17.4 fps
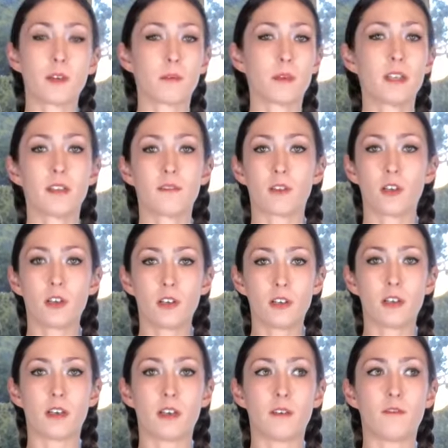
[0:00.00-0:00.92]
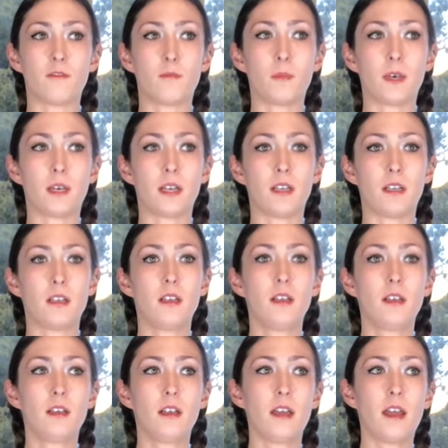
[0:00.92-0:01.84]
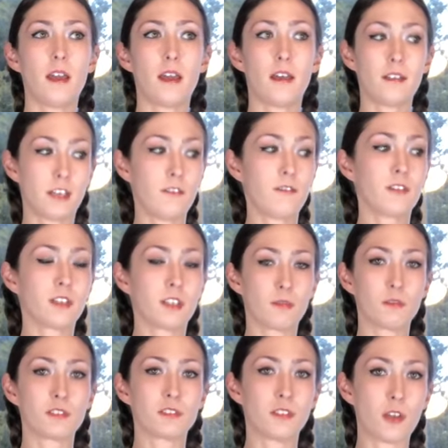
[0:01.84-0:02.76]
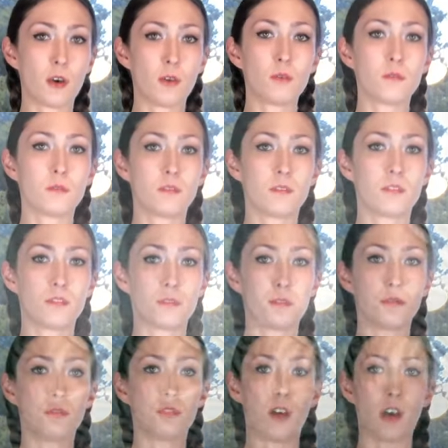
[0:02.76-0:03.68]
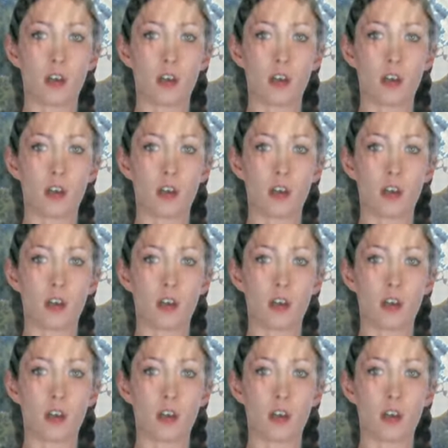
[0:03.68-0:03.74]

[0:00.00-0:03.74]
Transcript: that we never heard of, but definitely was known to the